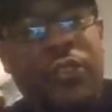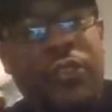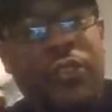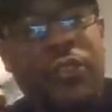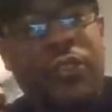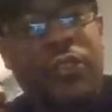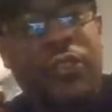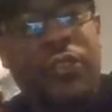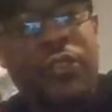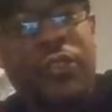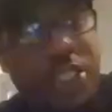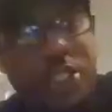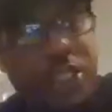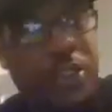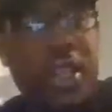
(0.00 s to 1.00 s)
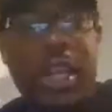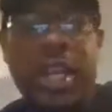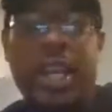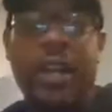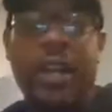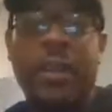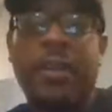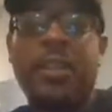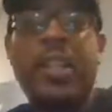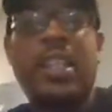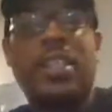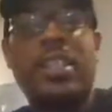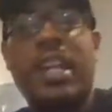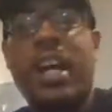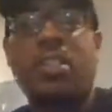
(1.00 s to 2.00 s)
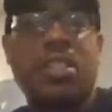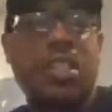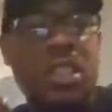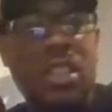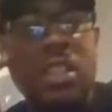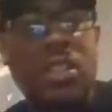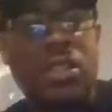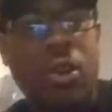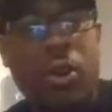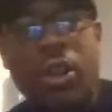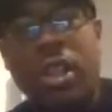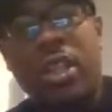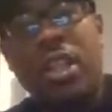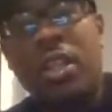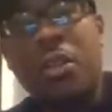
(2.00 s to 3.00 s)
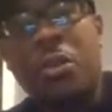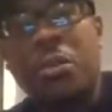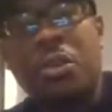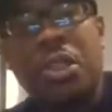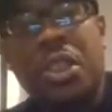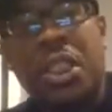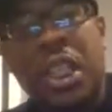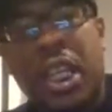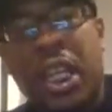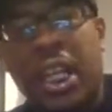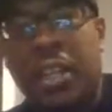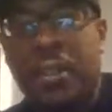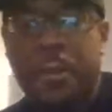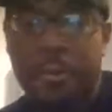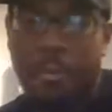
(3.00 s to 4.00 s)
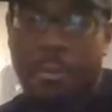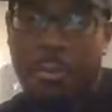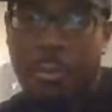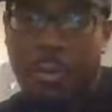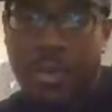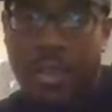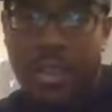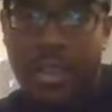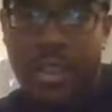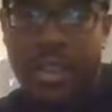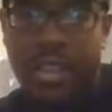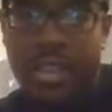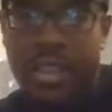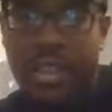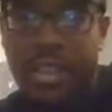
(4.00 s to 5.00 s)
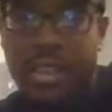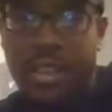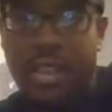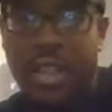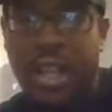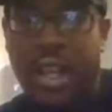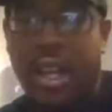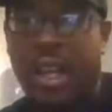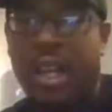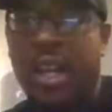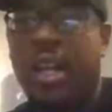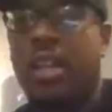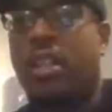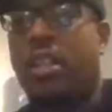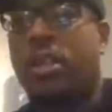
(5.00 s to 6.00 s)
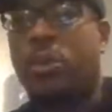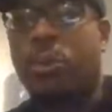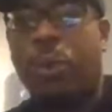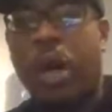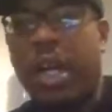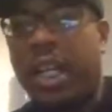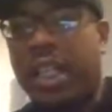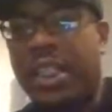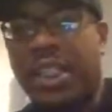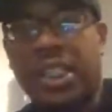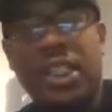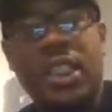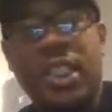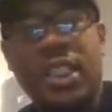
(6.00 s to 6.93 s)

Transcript: father. To the ginger hair, down to the dark-hued skin, the ruggish